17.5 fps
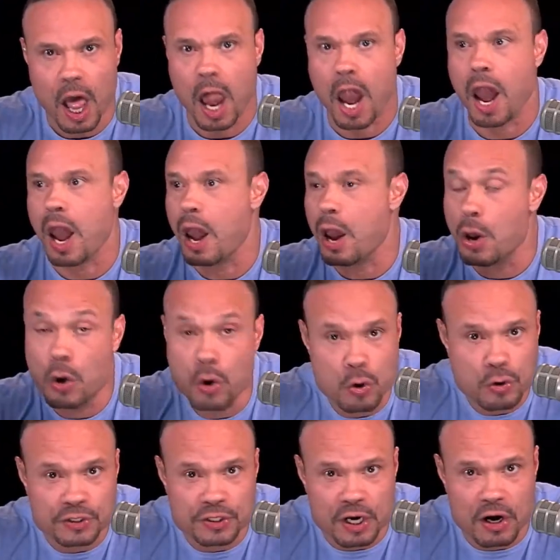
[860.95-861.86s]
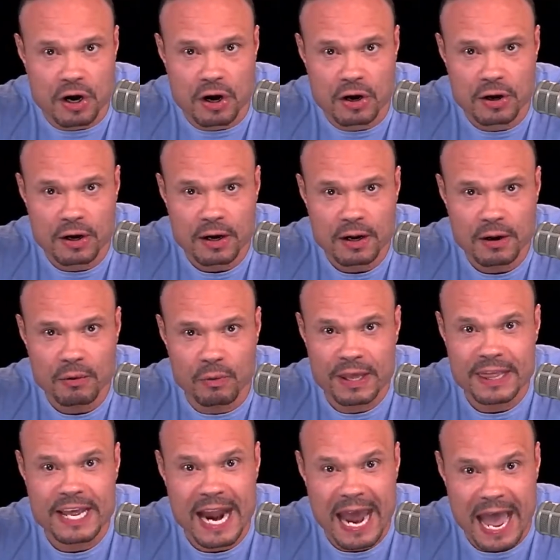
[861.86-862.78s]
Loser
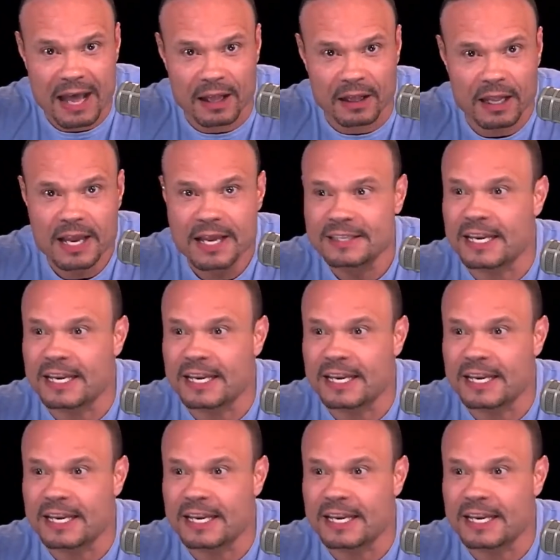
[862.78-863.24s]
with an L.